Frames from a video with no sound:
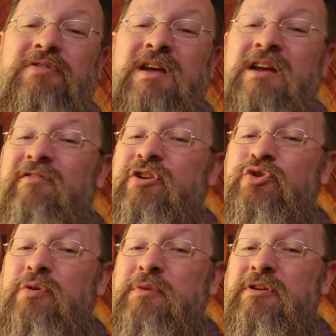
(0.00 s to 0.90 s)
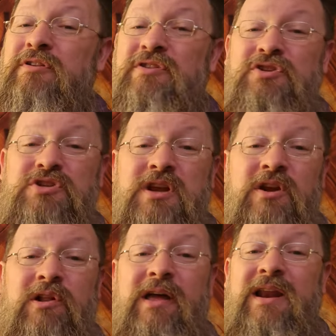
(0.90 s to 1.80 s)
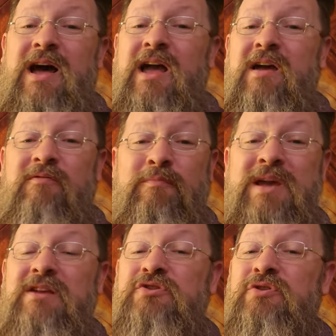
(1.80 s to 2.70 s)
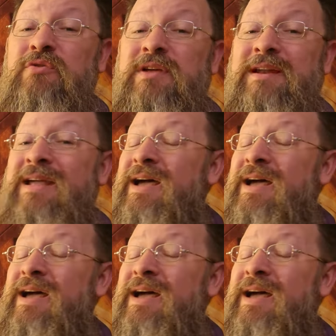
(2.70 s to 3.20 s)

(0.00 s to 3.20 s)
They have contributed to this channel, and I have made it so that